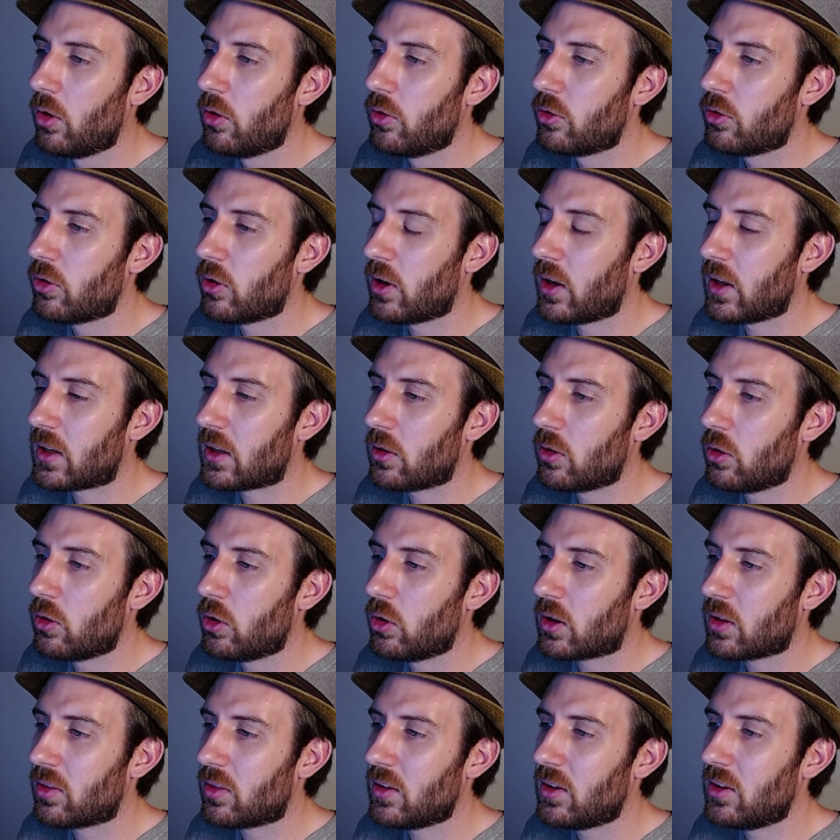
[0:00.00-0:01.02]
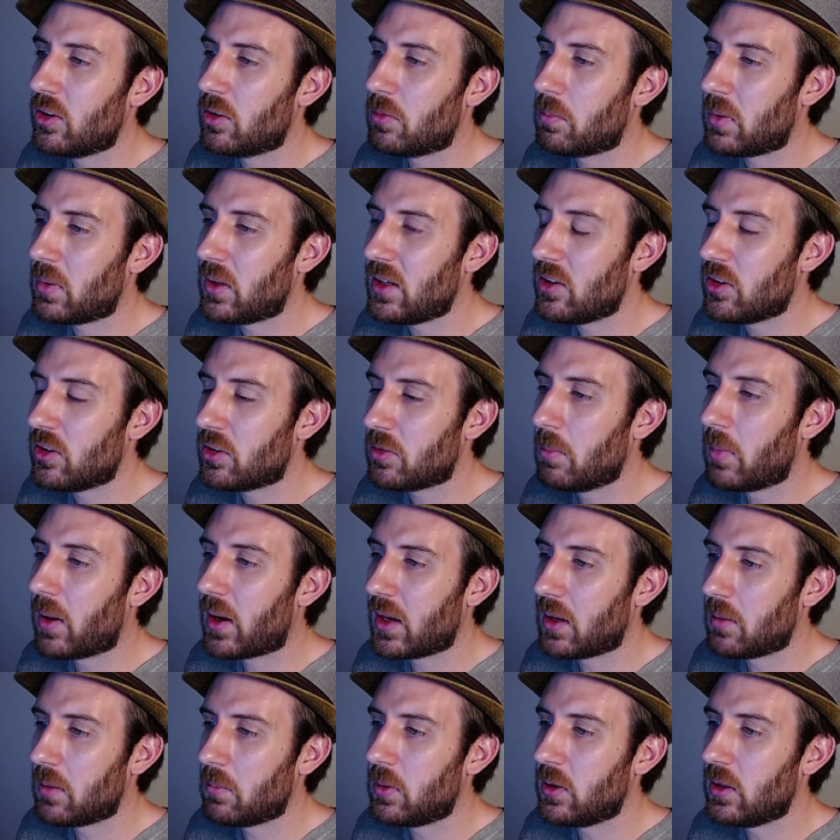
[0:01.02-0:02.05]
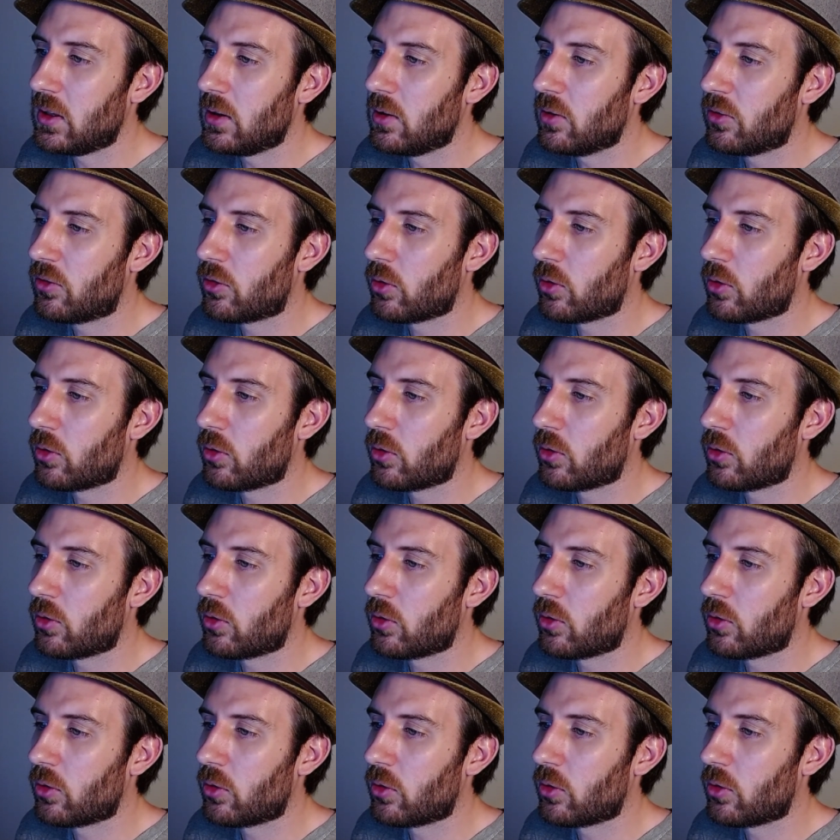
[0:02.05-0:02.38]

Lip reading: so that I can look at these piece by piece.